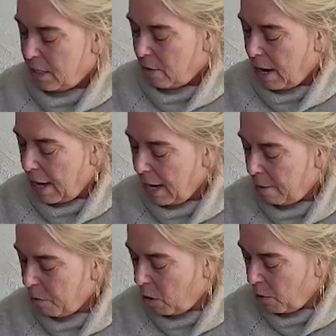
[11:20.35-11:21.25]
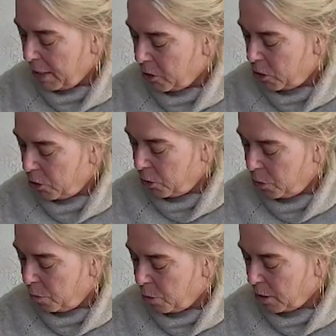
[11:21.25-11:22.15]
So I am going
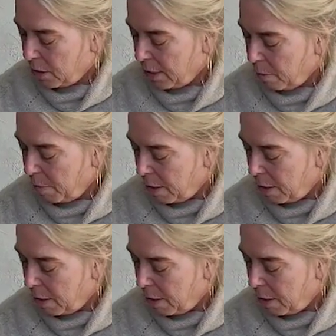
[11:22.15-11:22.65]
to put a little